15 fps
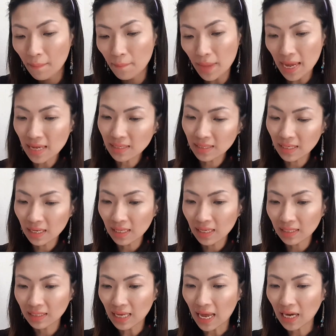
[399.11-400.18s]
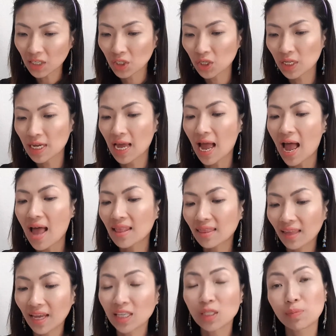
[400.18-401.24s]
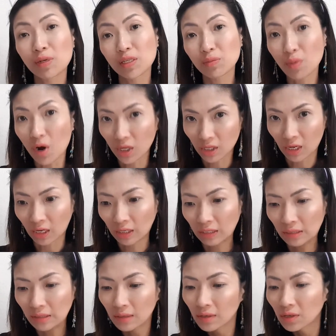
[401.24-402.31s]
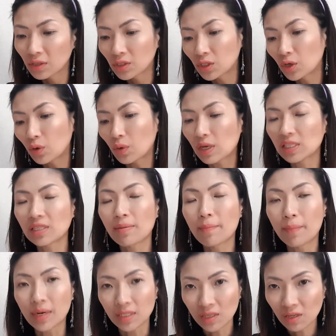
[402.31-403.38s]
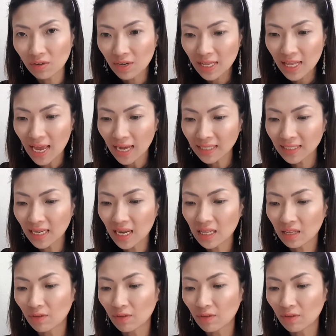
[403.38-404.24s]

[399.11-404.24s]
Basil is actually anti-spasmodic. So it's a muscle relaxant.